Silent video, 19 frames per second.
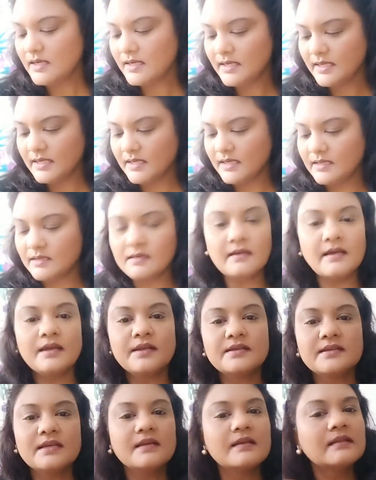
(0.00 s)
and I
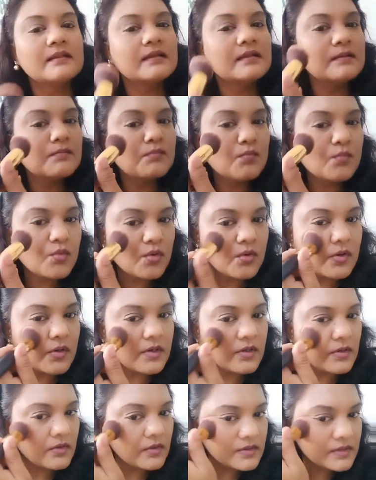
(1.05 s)
take a little more
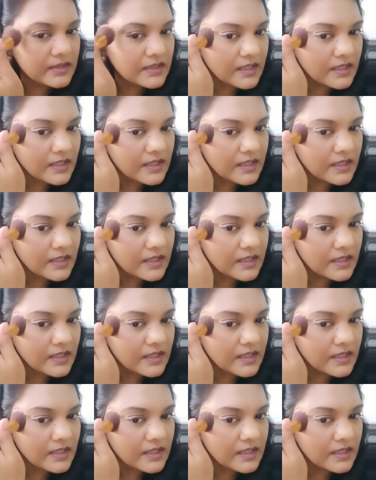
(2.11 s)
on the